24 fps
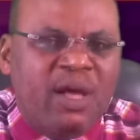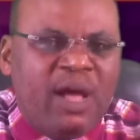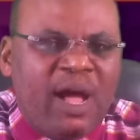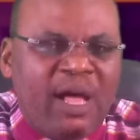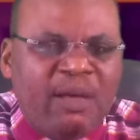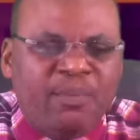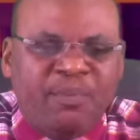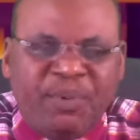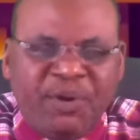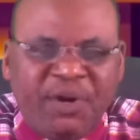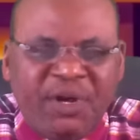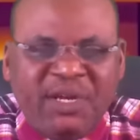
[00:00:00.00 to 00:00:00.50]

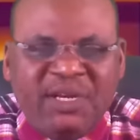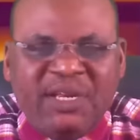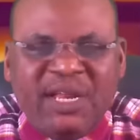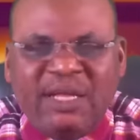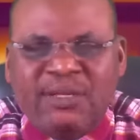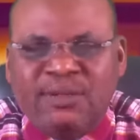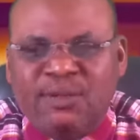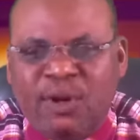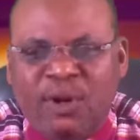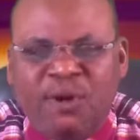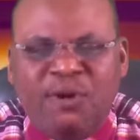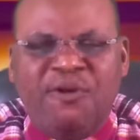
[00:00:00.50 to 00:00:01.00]
I pray
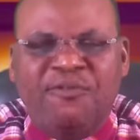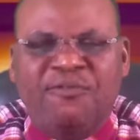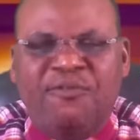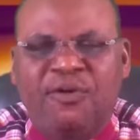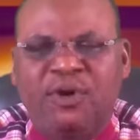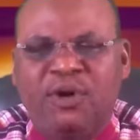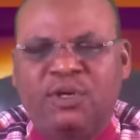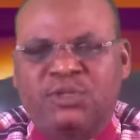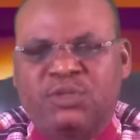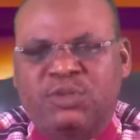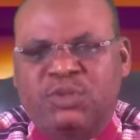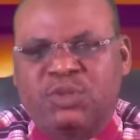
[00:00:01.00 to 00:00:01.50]
that none of
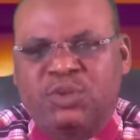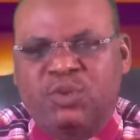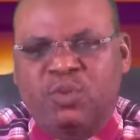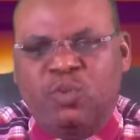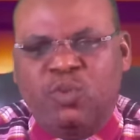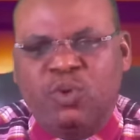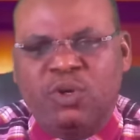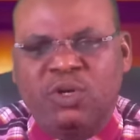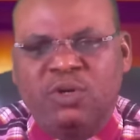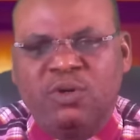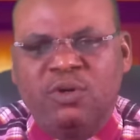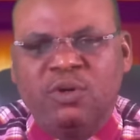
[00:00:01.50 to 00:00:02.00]
us
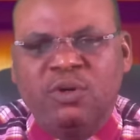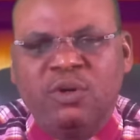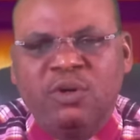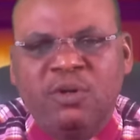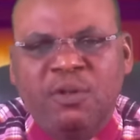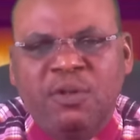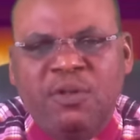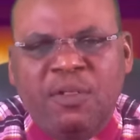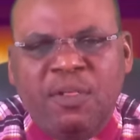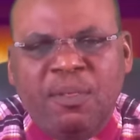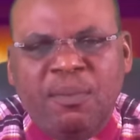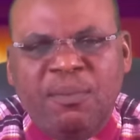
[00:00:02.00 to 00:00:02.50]

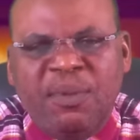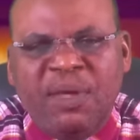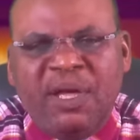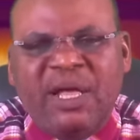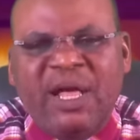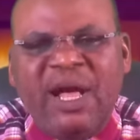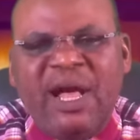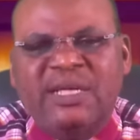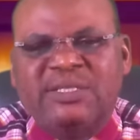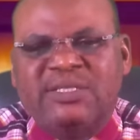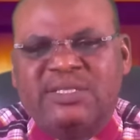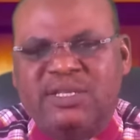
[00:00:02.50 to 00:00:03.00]
will be
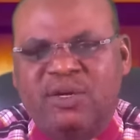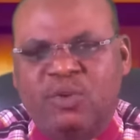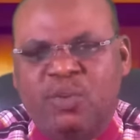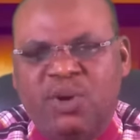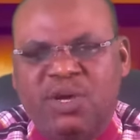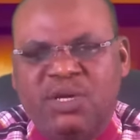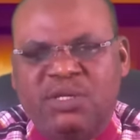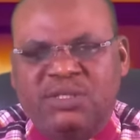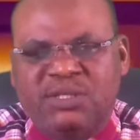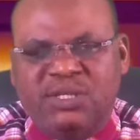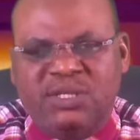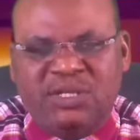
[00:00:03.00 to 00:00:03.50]

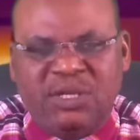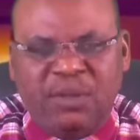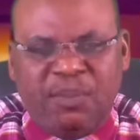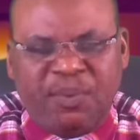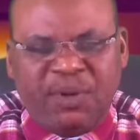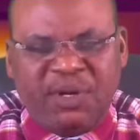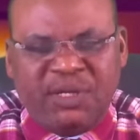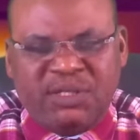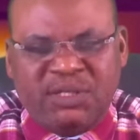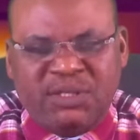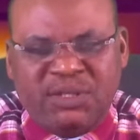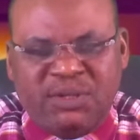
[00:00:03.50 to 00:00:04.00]
castaways in the
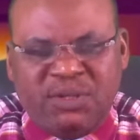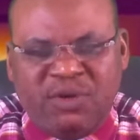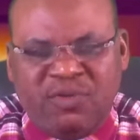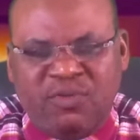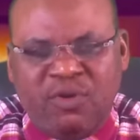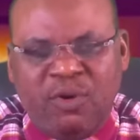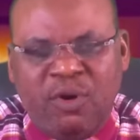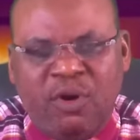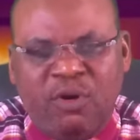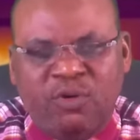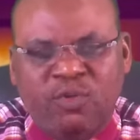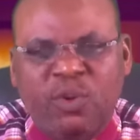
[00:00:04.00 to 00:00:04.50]
presence of
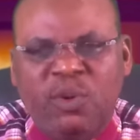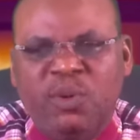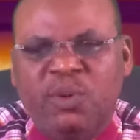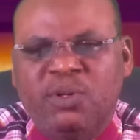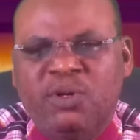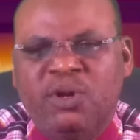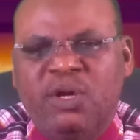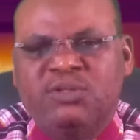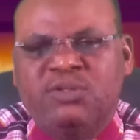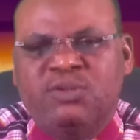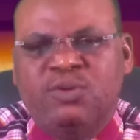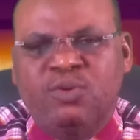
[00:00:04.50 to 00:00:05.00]
God. We will
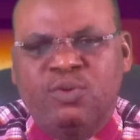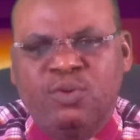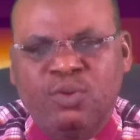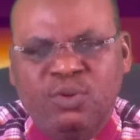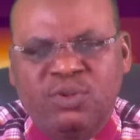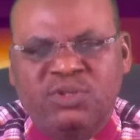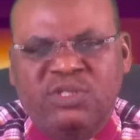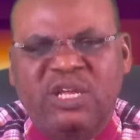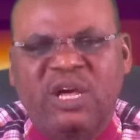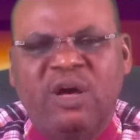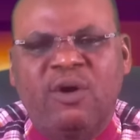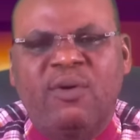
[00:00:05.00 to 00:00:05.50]
not
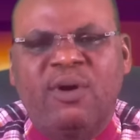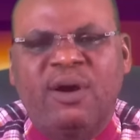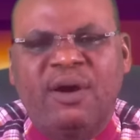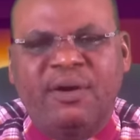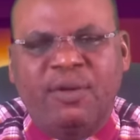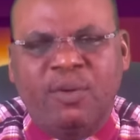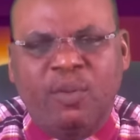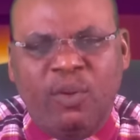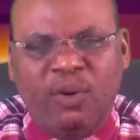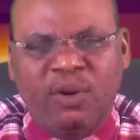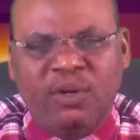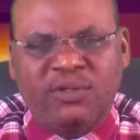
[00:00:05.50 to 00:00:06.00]
lose our
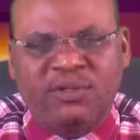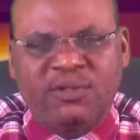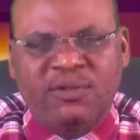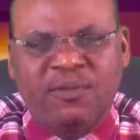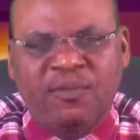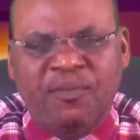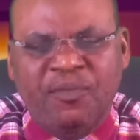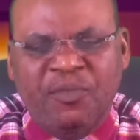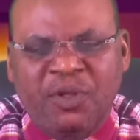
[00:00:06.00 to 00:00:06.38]
reward.